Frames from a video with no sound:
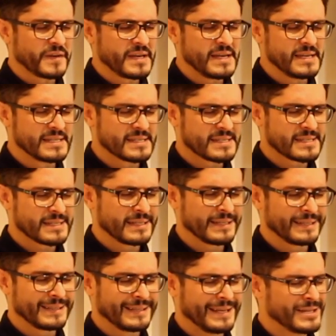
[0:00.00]
face
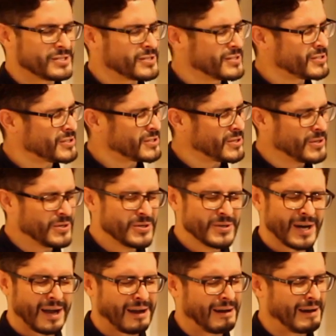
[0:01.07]
is
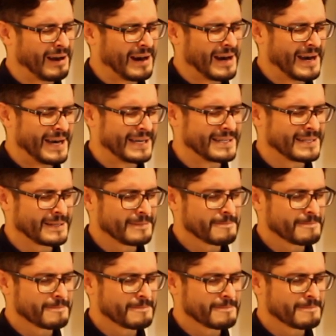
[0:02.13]
too hard.